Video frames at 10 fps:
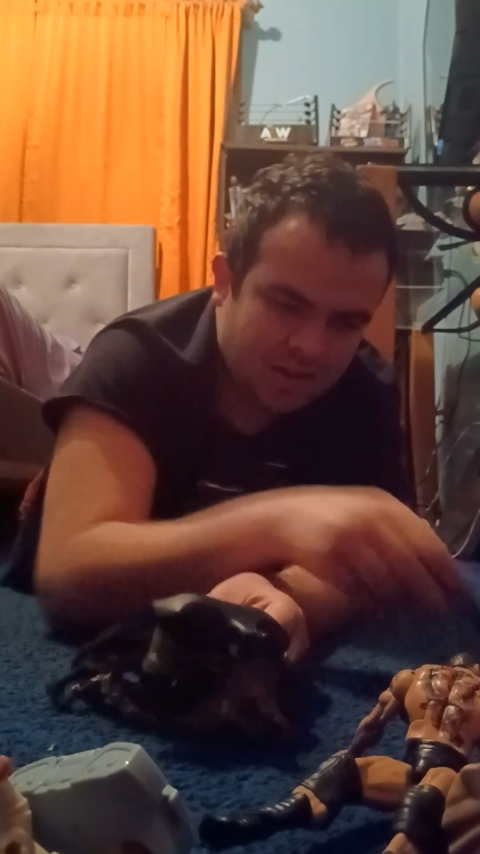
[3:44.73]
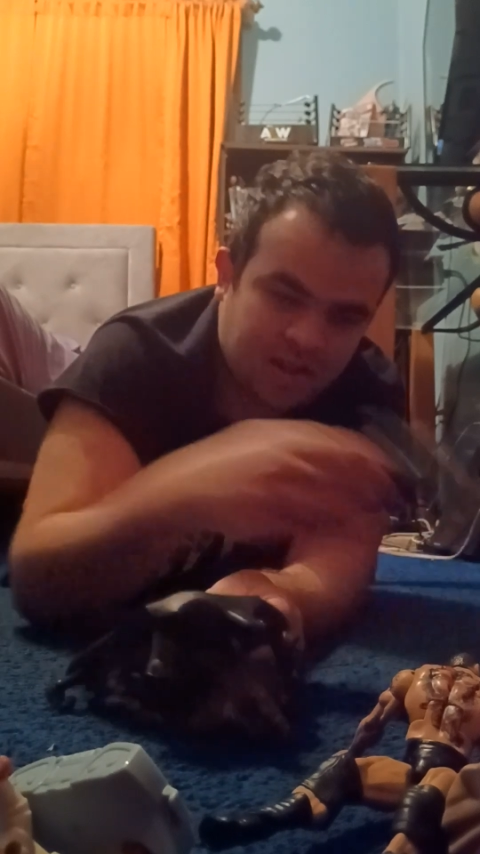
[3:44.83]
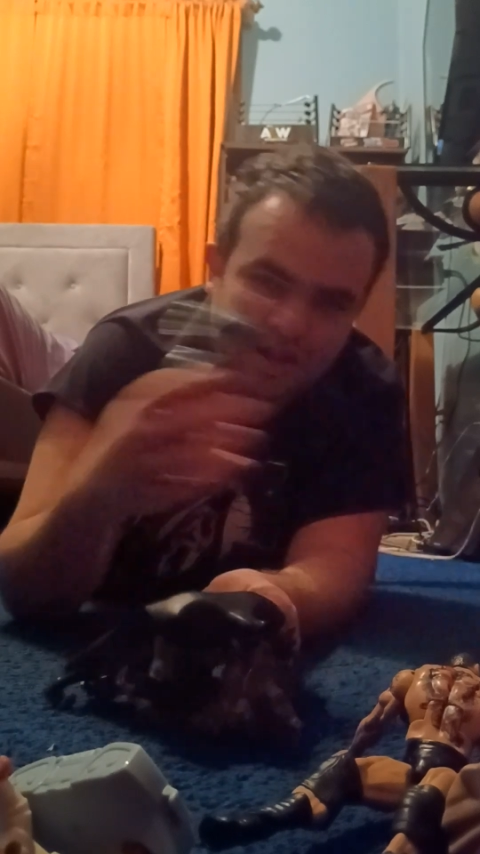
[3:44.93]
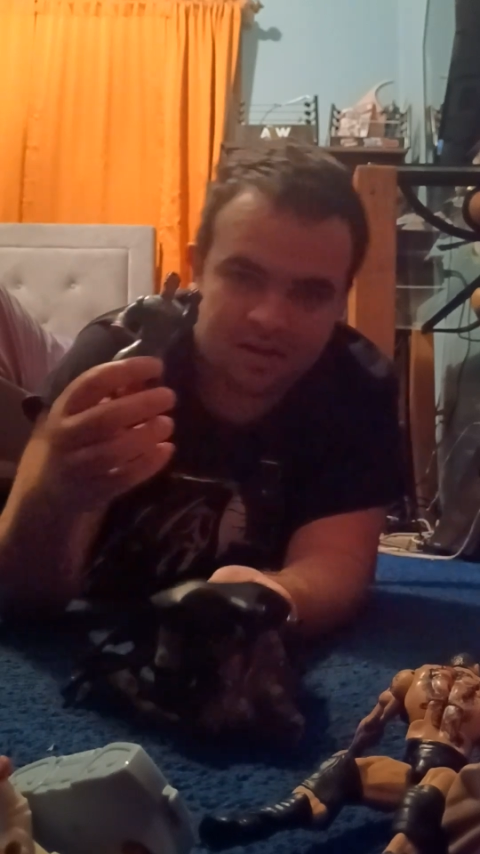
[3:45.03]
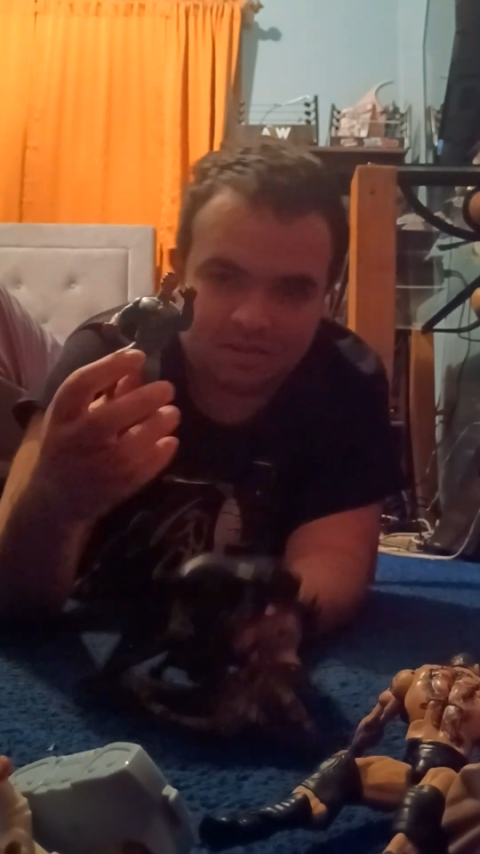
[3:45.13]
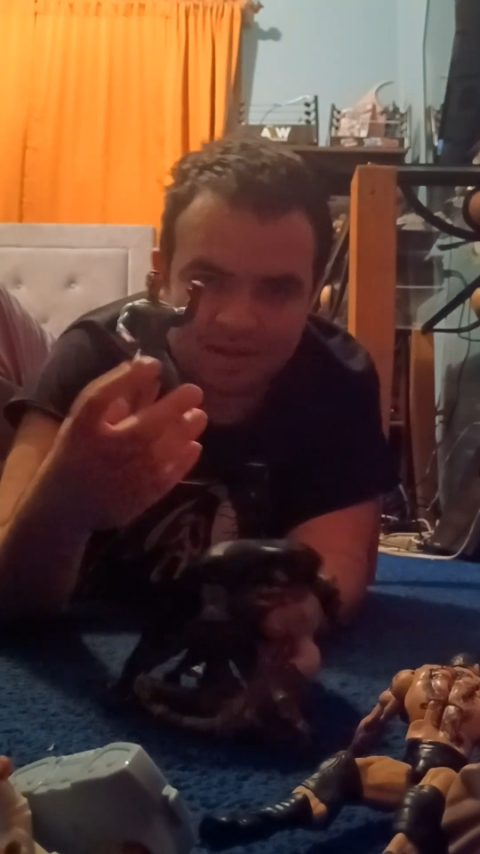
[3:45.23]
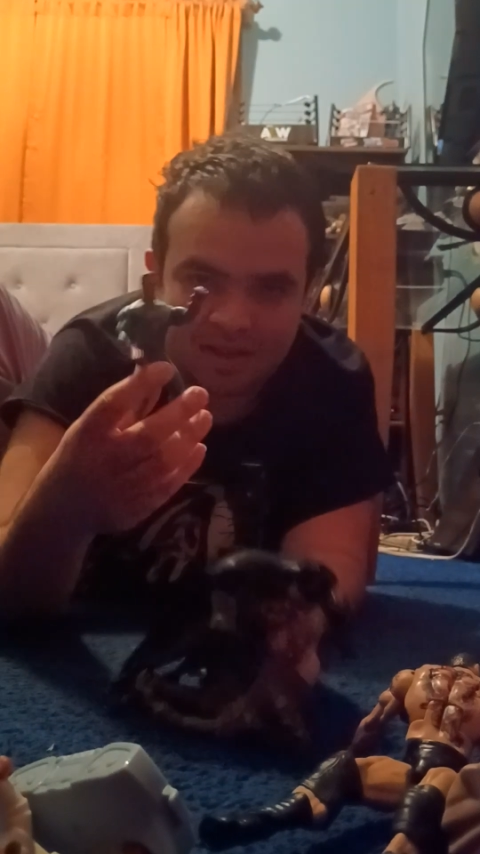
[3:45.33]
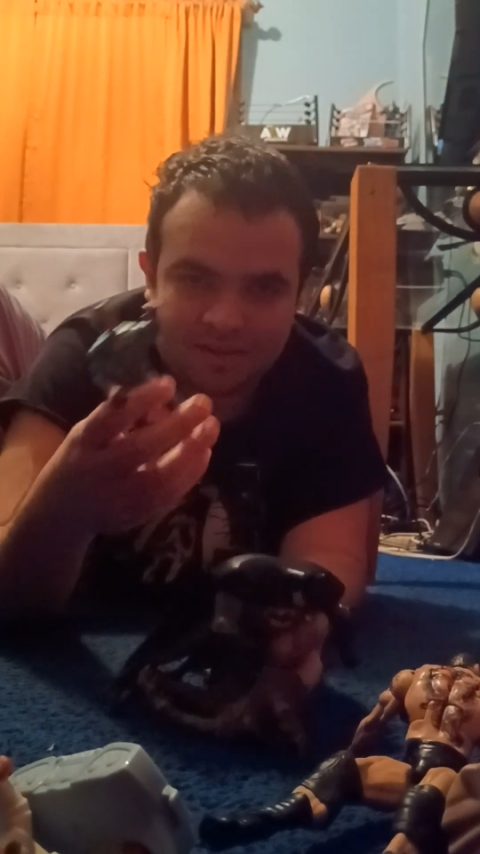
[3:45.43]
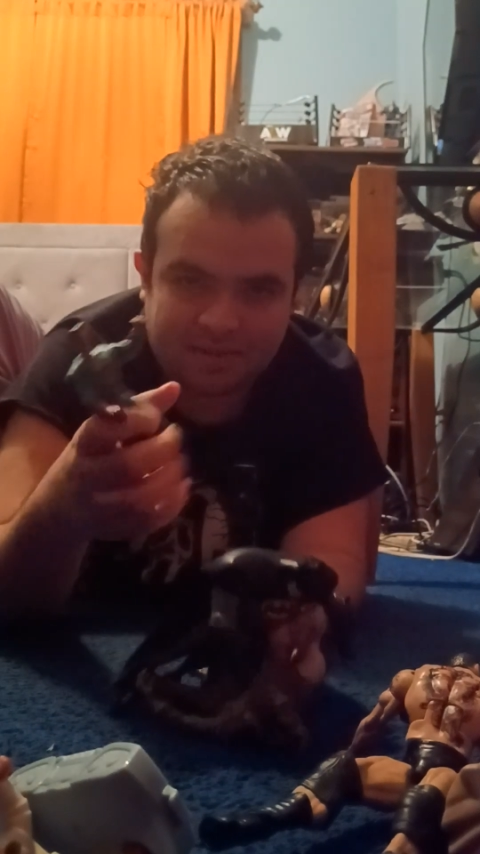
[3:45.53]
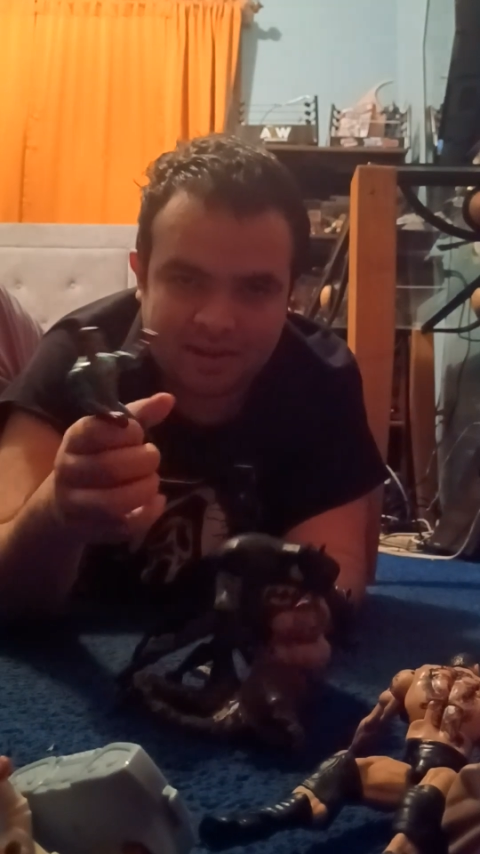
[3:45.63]
uh-oh, what's
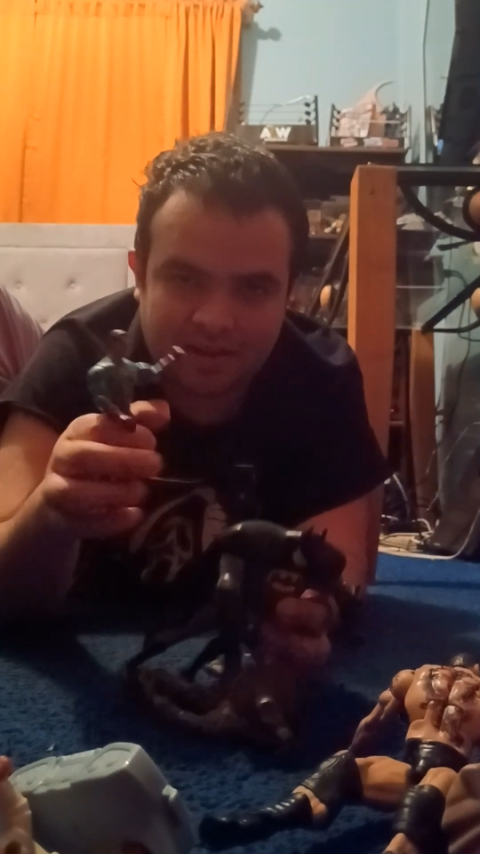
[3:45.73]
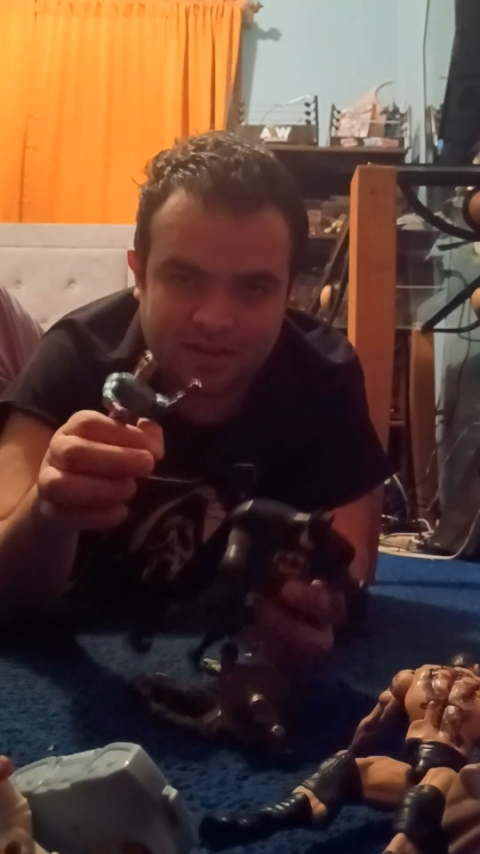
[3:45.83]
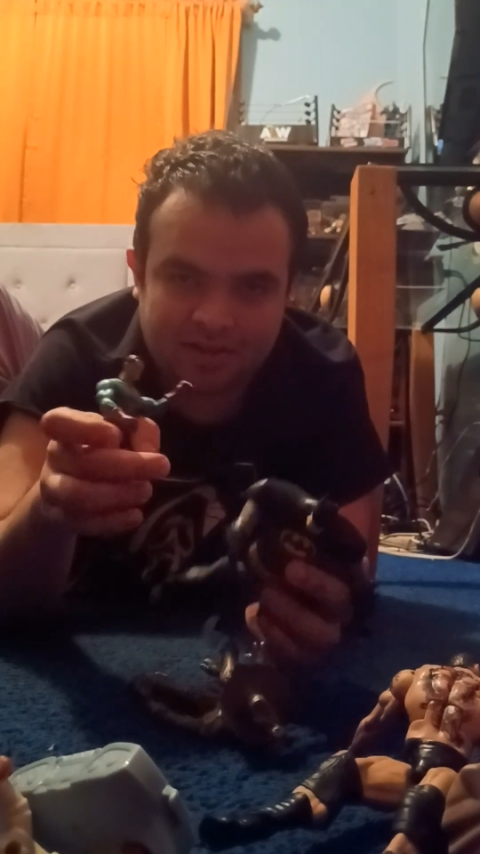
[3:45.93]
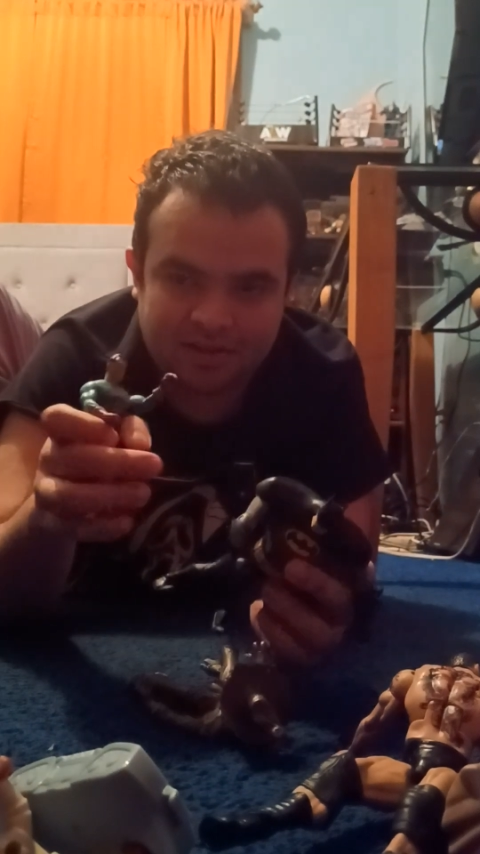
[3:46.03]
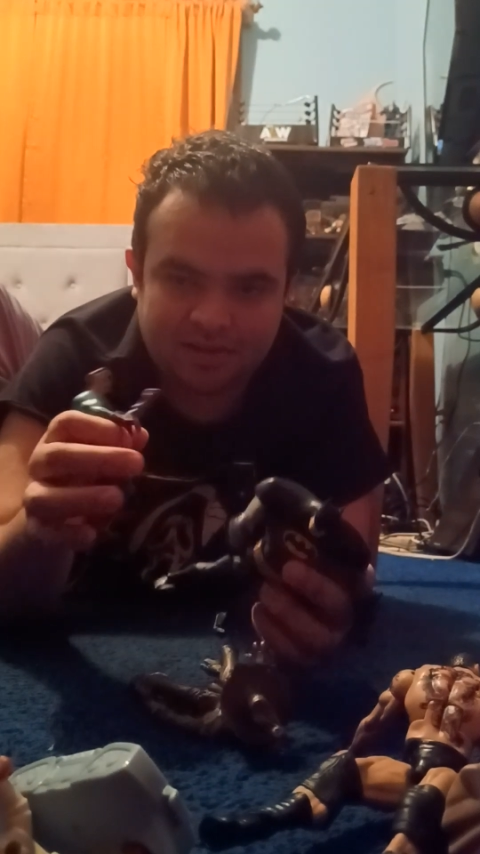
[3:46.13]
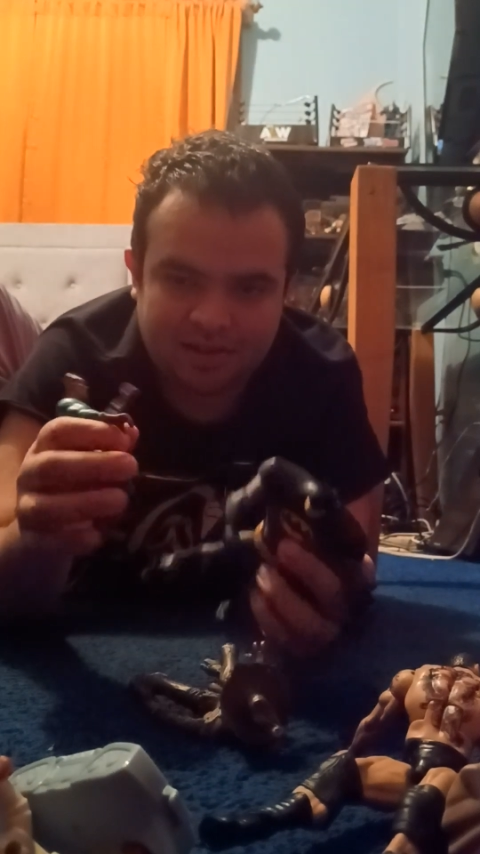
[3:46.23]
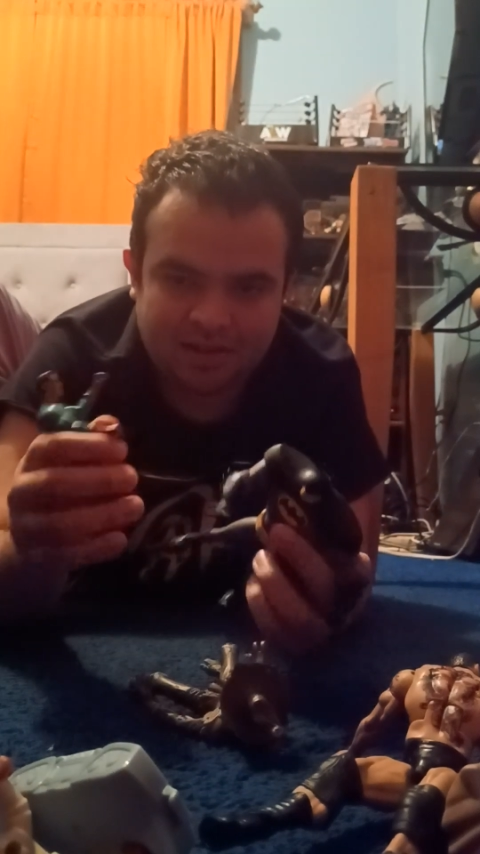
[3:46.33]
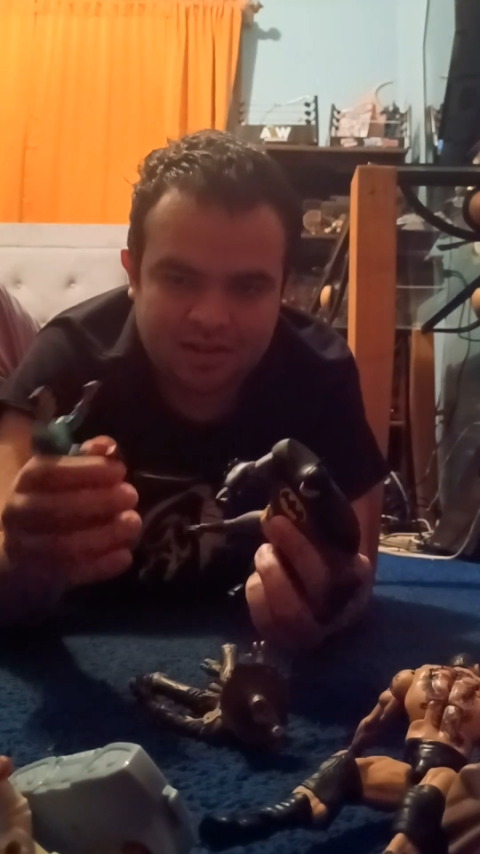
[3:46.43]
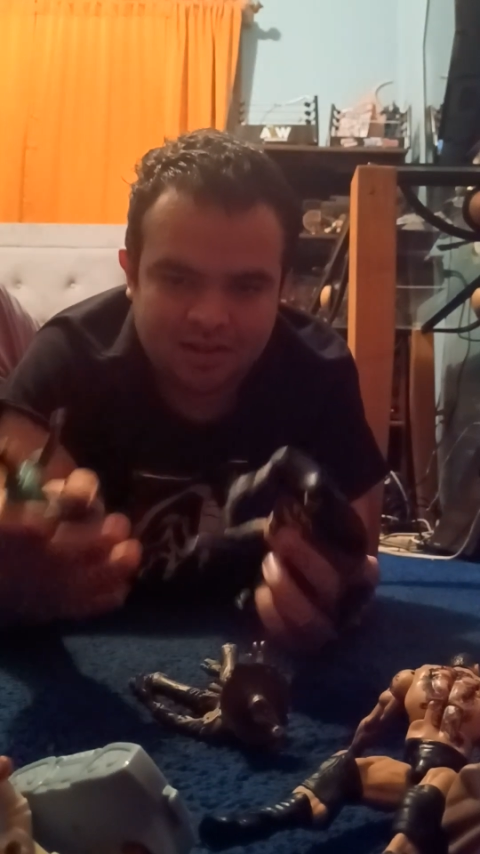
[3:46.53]
the Riddler doing?